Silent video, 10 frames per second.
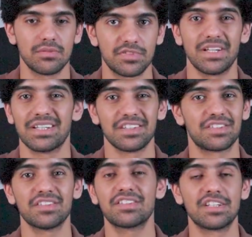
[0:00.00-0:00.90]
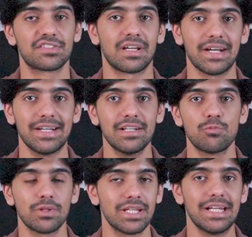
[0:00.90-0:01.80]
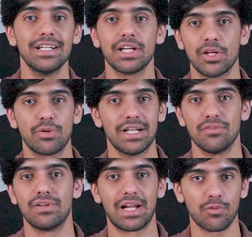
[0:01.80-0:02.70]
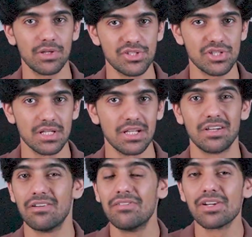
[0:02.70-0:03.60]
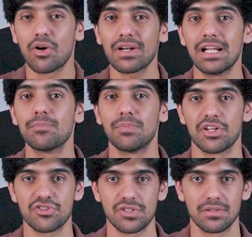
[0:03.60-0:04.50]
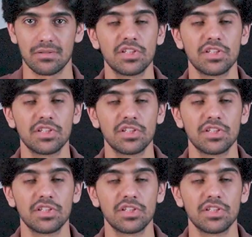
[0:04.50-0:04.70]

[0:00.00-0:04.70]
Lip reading: sentences designed with an interrogative language, will not help much.